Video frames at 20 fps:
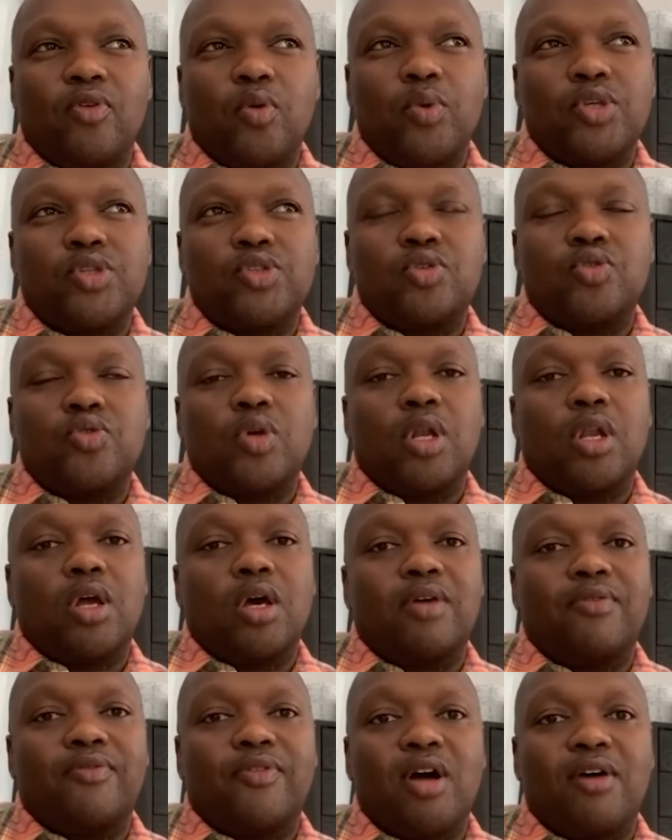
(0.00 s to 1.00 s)
we used to do a lot
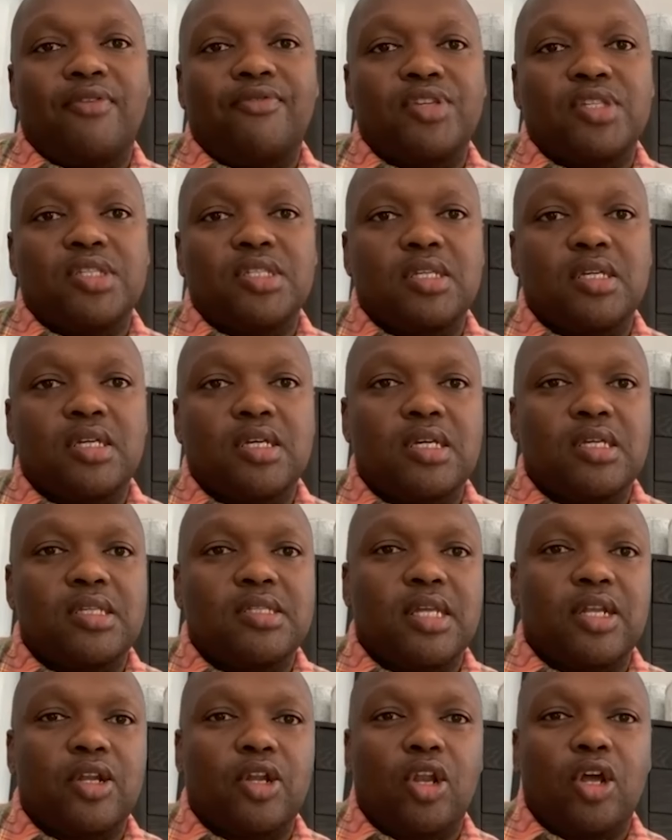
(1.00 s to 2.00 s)
of offices
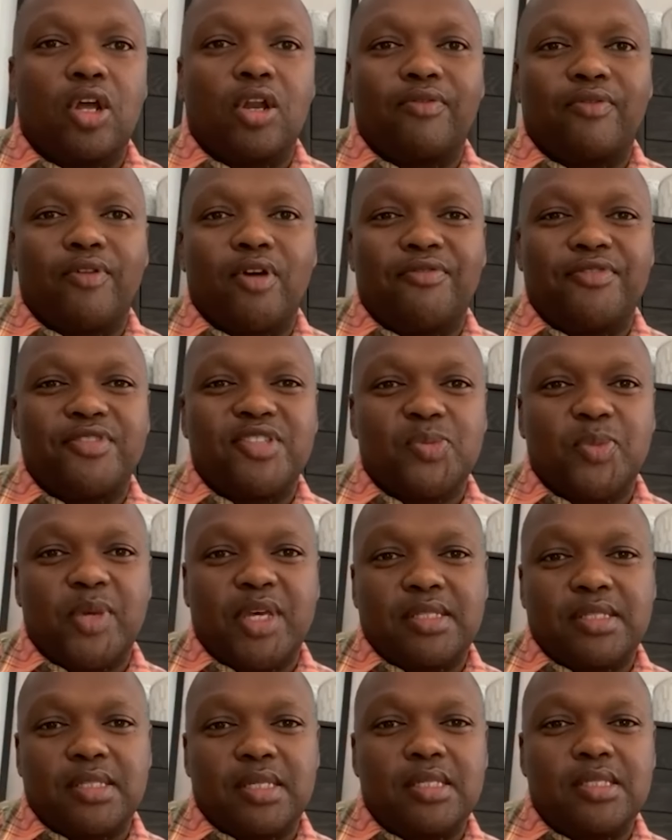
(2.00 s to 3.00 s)
and a lot of office
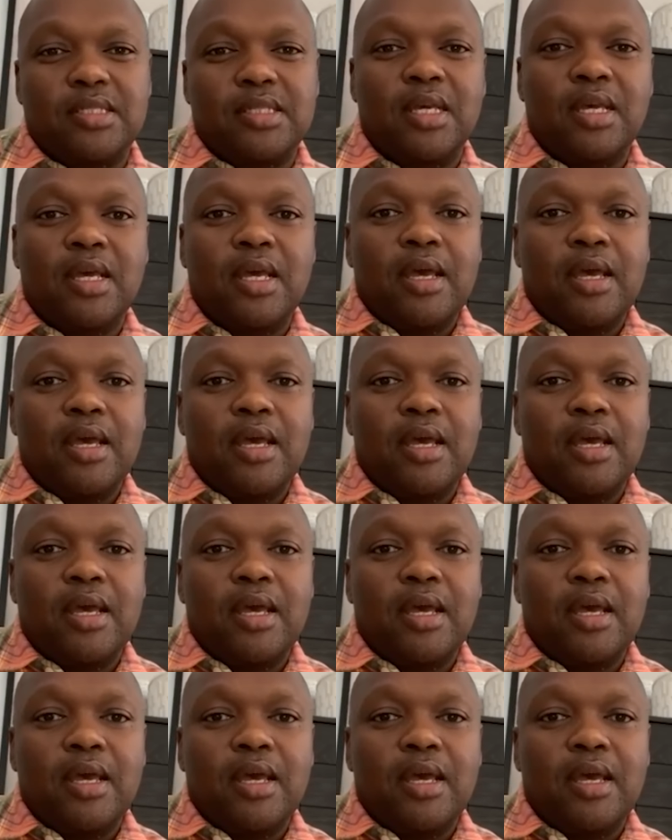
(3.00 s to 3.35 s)
spaces.